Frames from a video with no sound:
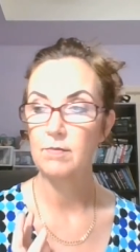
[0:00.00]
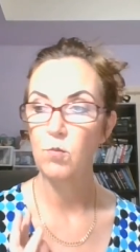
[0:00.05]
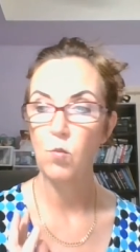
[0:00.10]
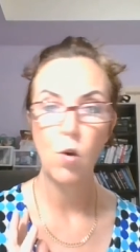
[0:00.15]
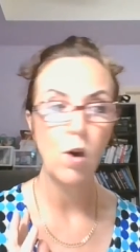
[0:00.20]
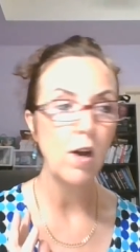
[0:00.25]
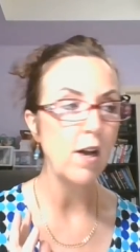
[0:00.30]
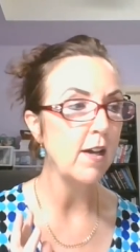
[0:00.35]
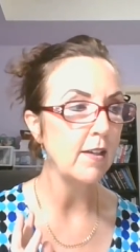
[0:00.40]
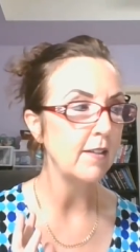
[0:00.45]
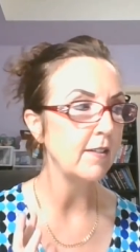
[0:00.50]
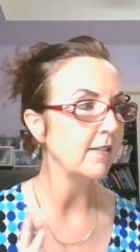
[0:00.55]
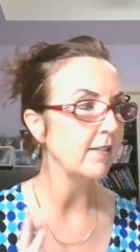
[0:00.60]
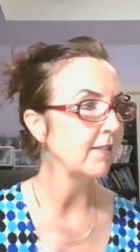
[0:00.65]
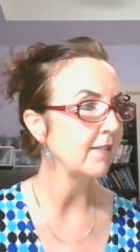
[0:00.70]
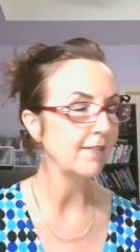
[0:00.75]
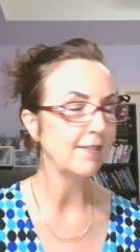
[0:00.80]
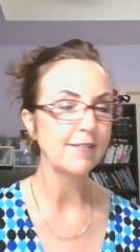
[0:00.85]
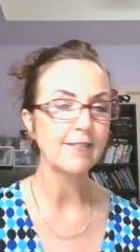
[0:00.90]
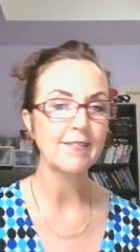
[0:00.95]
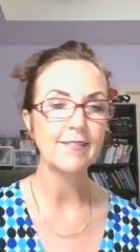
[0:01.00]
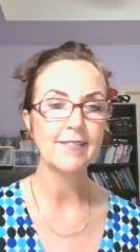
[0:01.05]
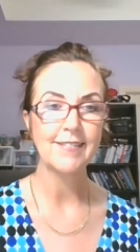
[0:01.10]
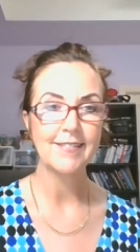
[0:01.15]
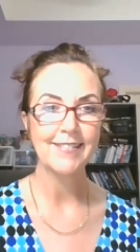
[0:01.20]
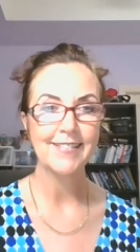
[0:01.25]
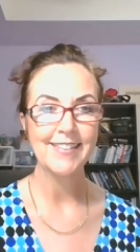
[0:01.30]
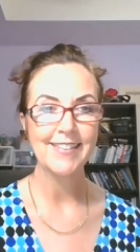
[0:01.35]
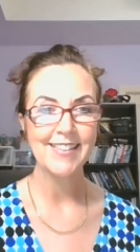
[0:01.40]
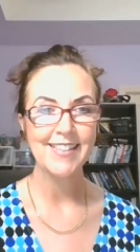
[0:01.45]
What?
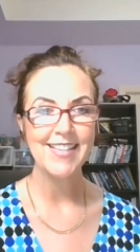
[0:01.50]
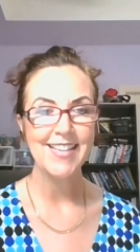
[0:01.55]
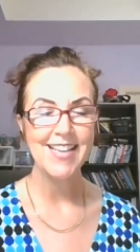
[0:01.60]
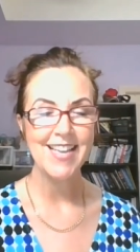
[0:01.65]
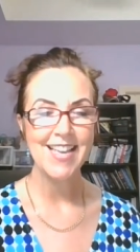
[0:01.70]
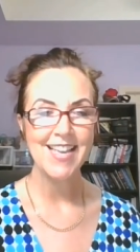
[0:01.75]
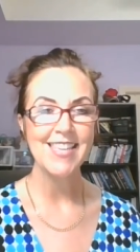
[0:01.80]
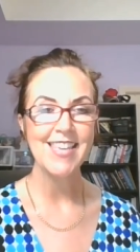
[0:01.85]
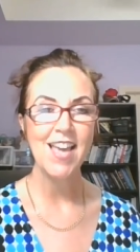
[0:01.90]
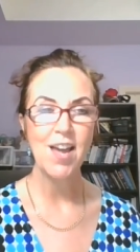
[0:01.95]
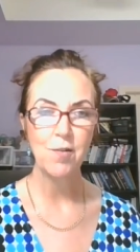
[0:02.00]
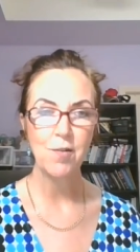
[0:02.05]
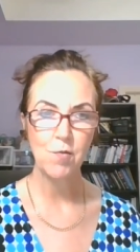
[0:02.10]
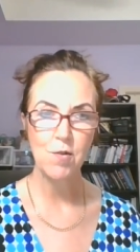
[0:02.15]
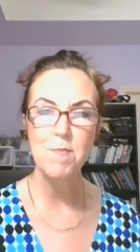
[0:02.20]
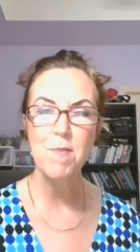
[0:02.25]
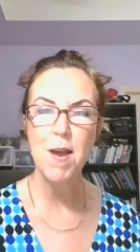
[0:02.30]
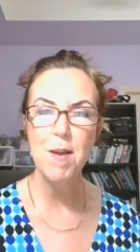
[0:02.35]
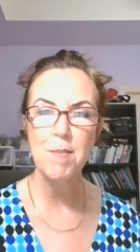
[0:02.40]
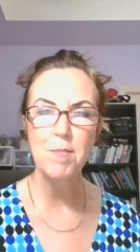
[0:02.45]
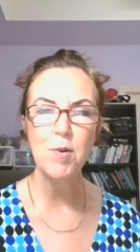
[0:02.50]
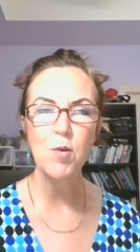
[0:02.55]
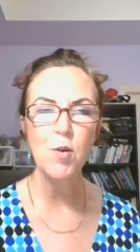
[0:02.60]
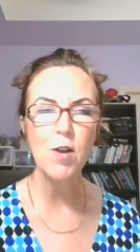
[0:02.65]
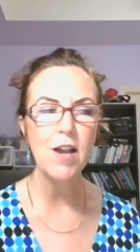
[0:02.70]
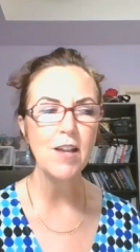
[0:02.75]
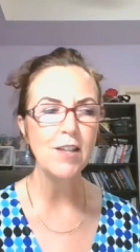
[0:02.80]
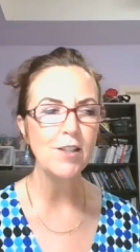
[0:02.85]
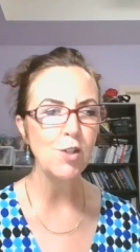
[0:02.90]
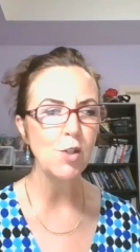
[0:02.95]
Yeah,
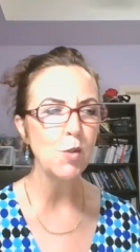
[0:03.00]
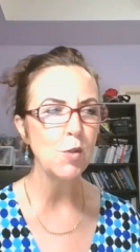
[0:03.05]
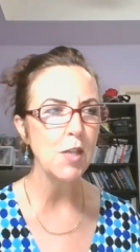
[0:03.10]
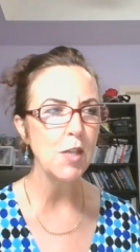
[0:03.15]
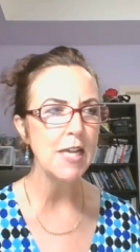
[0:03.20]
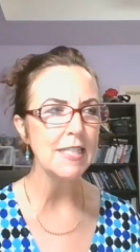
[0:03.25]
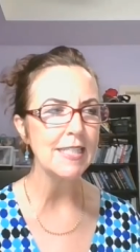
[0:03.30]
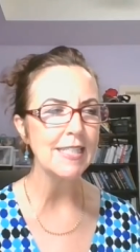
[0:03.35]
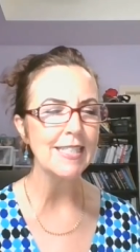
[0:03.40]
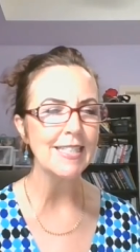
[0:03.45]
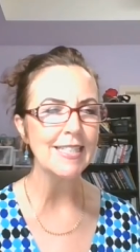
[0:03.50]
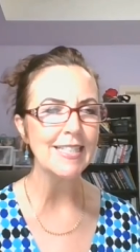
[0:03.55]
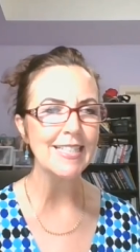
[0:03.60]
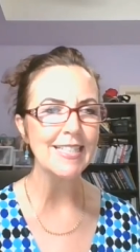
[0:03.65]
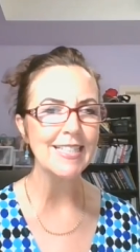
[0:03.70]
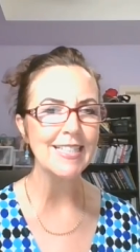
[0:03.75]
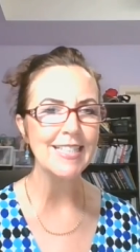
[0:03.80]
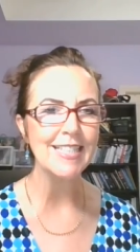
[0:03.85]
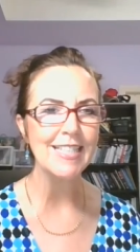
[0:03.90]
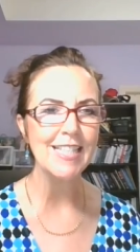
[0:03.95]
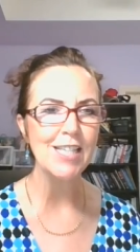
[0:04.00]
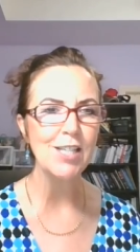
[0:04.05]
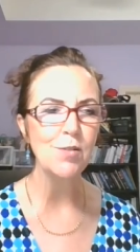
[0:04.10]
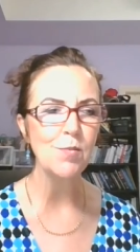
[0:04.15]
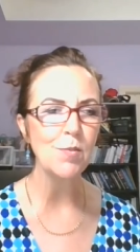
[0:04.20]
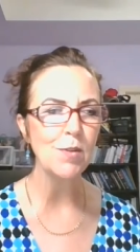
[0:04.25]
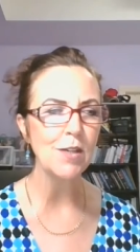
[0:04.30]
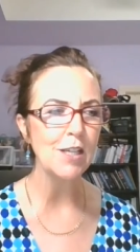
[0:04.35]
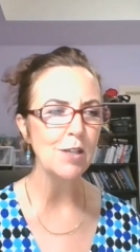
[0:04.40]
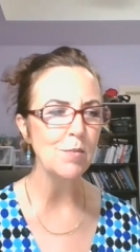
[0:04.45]
remember in
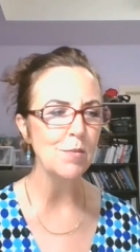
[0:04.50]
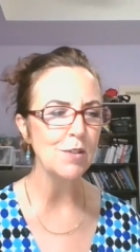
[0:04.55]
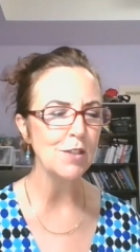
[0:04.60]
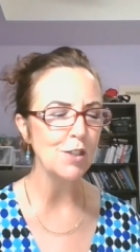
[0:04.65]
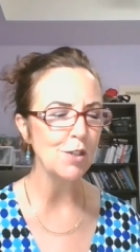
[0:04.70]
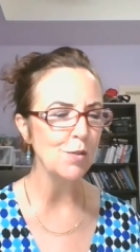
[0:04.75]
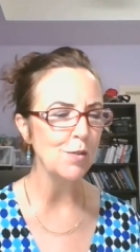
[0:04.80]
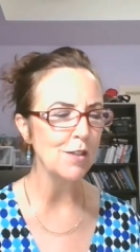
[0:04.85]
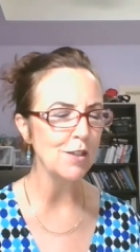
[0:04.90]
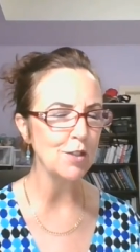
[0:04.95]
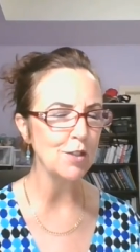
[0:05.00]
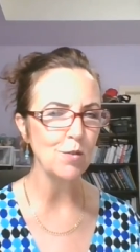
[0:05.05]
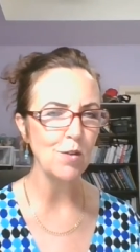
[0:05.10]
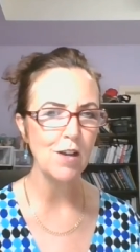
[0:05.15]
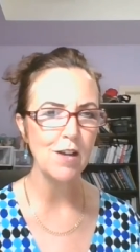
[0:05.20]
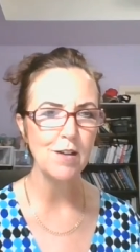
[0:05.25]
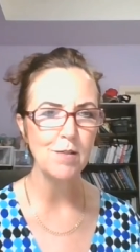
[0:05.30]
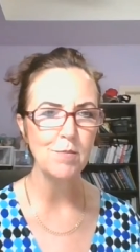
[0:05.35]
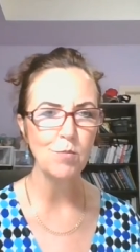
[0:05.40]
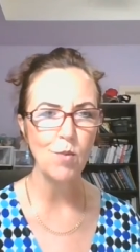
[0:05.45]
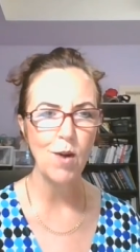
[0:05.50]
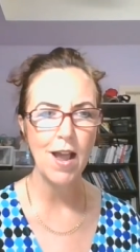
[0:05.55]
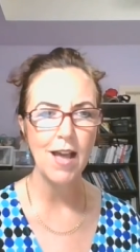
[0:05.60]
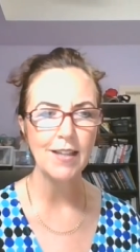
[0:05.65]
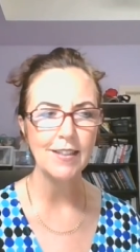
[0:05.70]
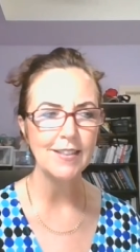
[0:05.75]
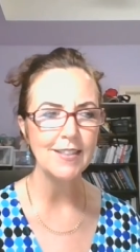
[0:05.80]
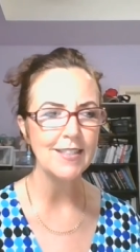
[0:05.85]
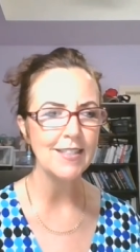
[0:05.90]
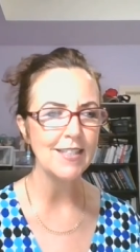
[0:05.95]
2016 when he would do his um,
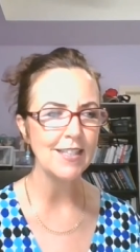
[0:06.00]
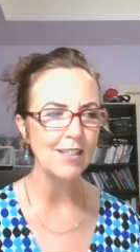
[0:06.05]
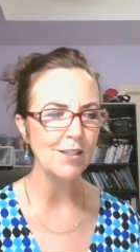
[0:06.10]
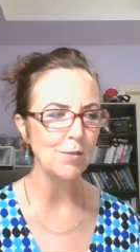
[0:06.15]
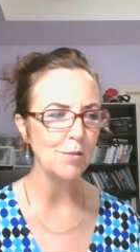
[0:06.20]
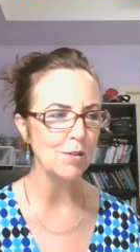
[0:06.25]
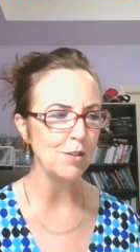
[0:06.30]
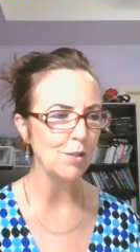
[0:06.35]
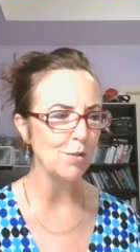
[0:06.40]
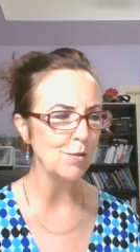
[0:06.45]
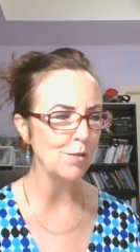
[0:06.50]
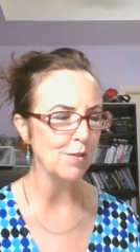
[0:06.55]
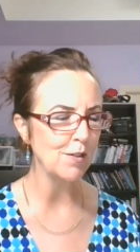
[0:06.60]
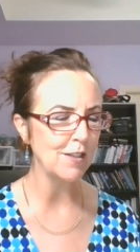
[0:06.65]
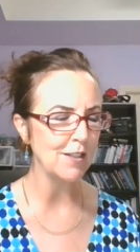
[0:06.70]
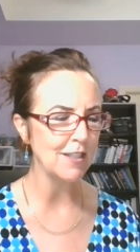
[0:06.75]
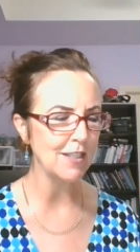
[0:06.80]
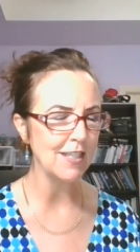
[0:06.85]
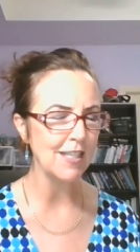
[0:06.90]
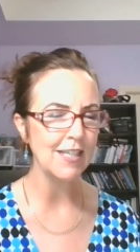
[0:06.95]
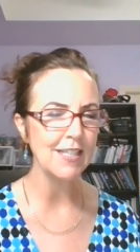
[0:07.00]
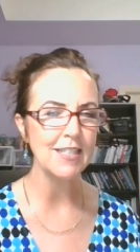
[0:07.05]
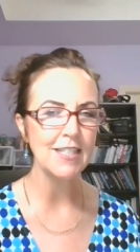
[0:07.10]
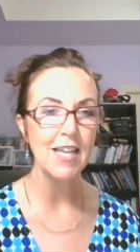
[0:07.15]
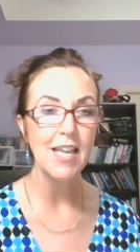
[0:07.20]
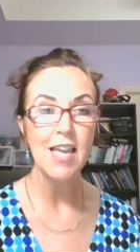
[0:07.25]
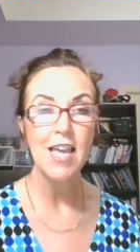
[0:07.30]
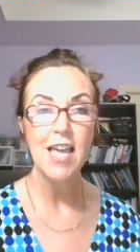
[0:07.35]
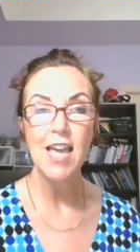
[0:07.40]
rallies and he would do these things,